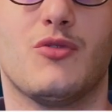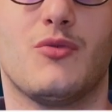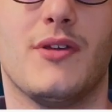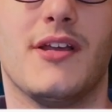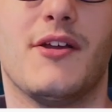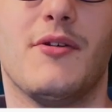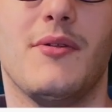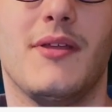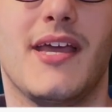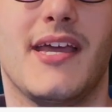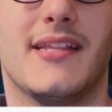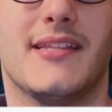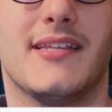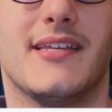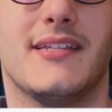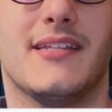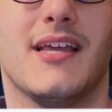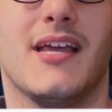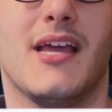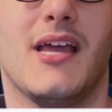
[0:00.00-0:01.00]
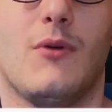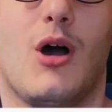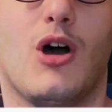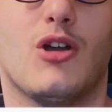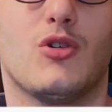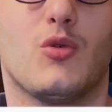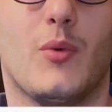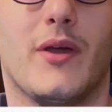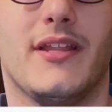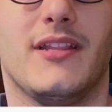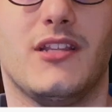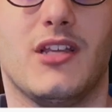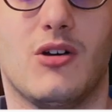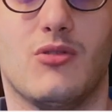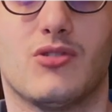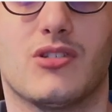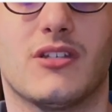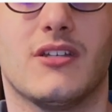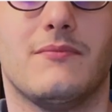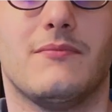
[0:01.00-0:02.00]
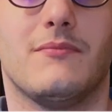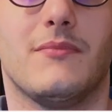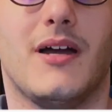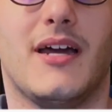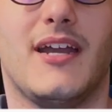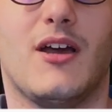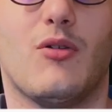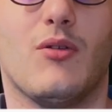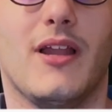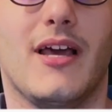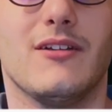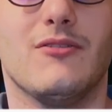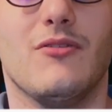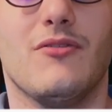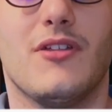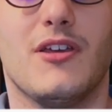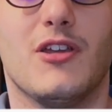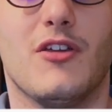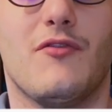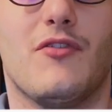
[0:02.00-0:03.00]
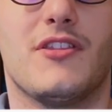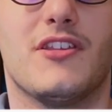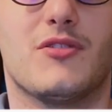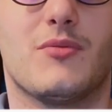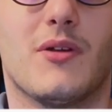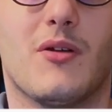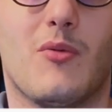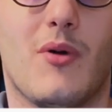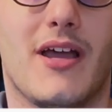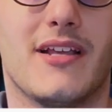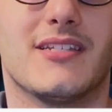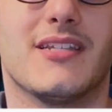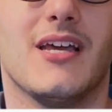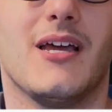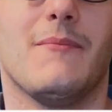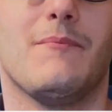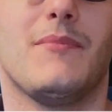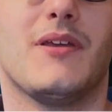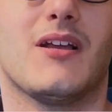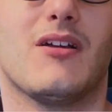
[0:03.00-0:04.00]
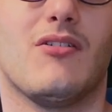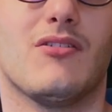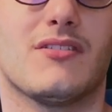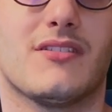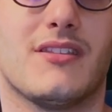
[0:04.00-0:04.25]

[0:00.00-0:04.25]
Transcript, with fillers: recreate it on Windows. And I would like to thank you for this request because